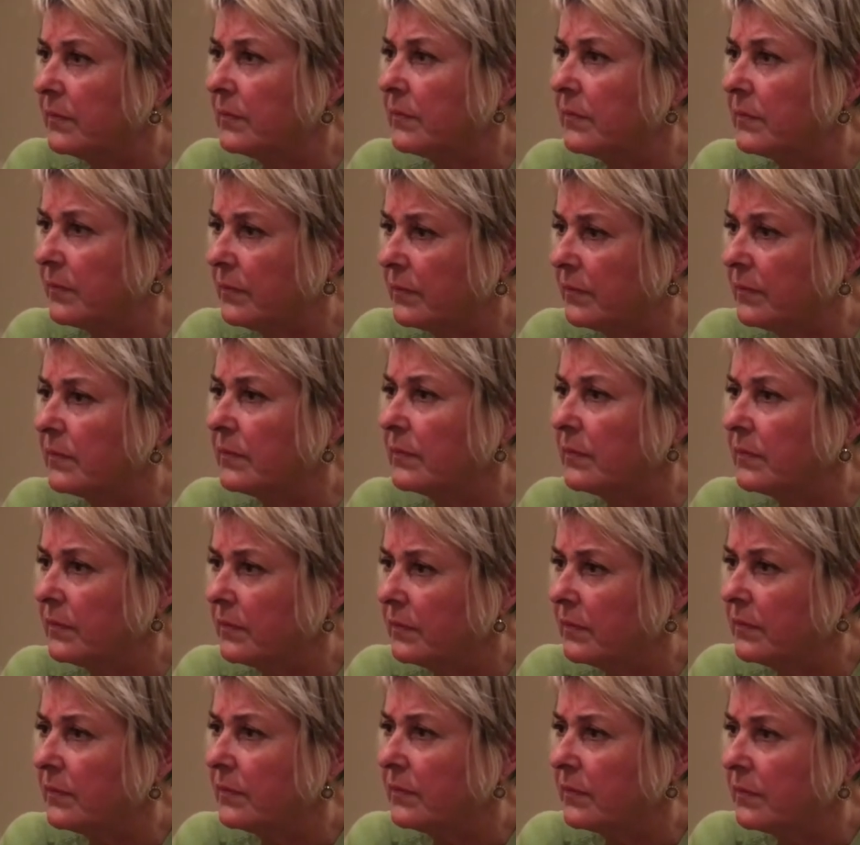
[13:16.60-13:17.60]

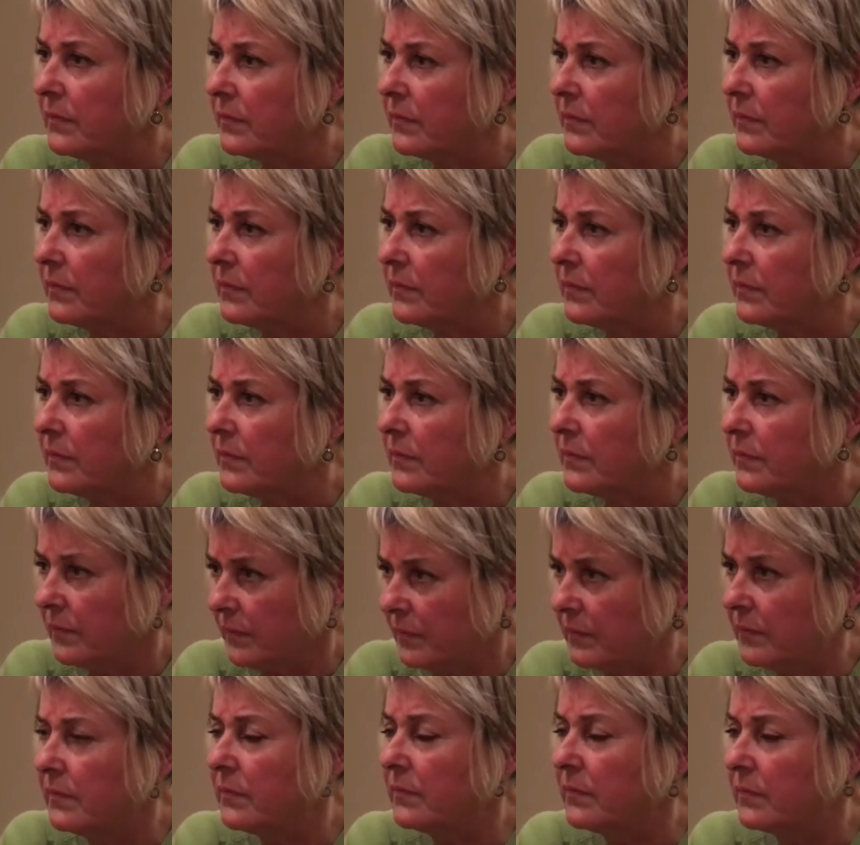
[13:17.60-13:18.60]

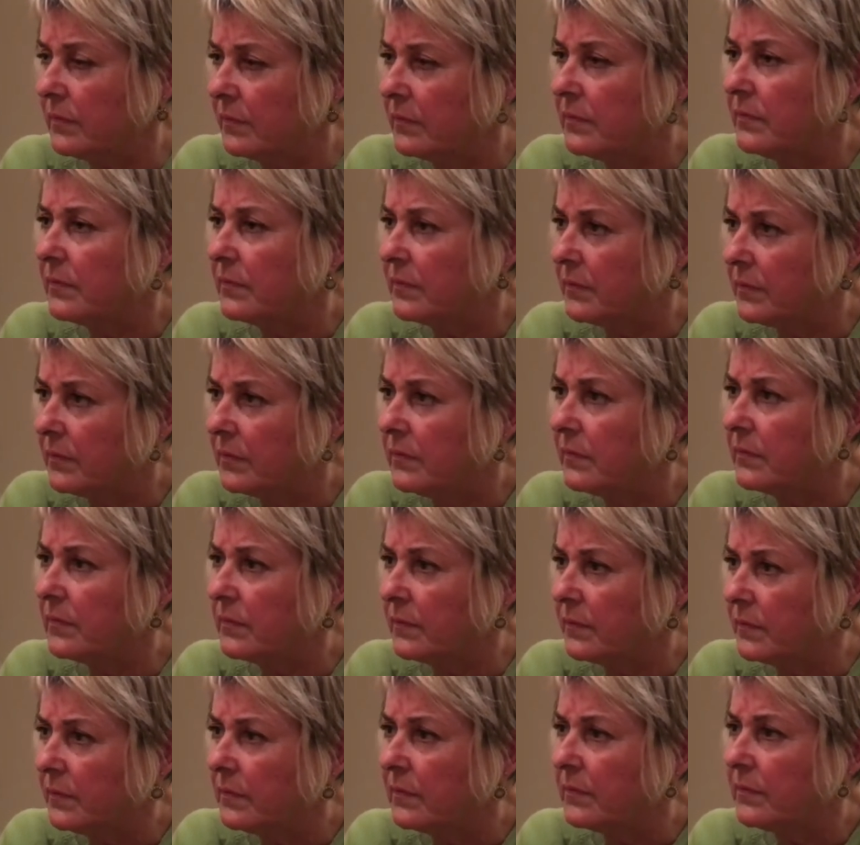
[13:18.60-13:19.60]

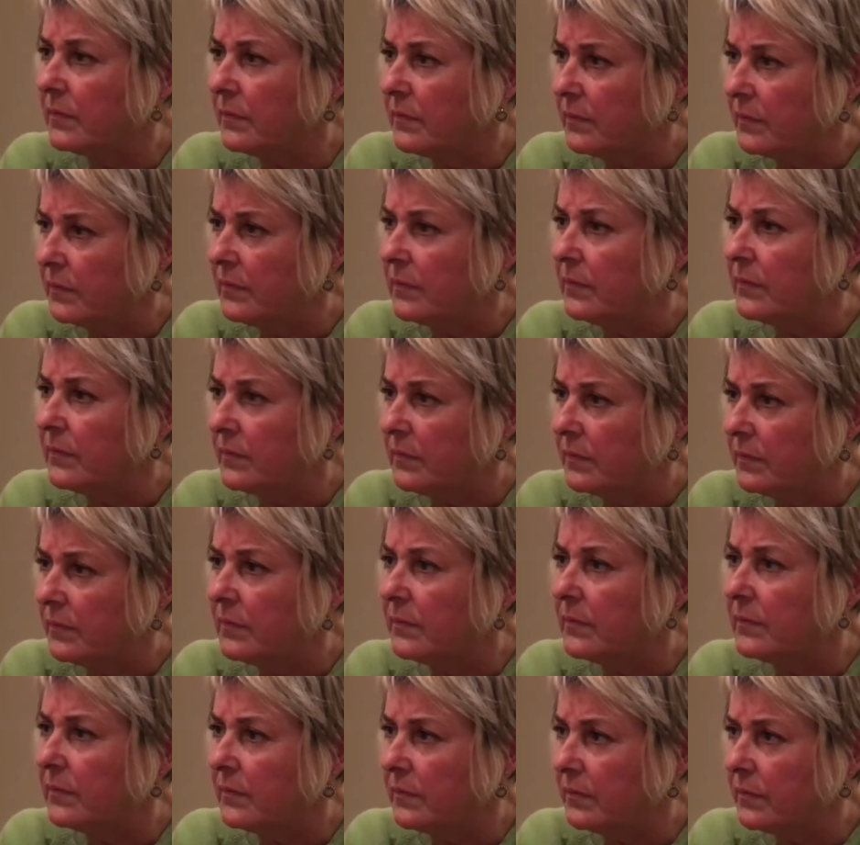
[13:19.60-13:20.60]

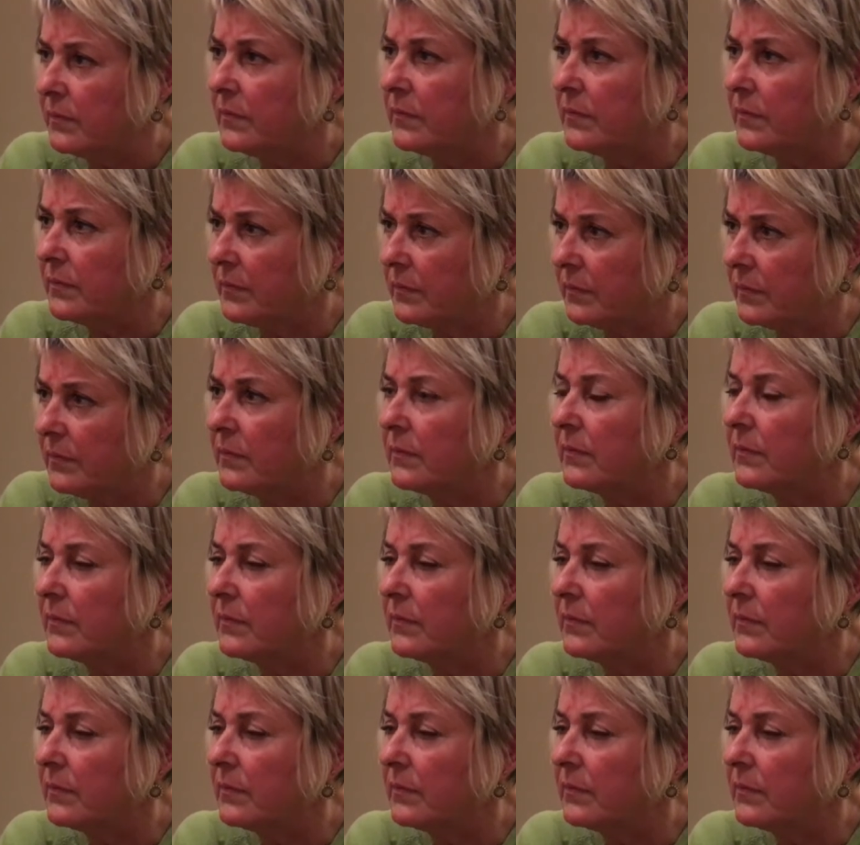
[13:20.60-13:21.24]
(silent)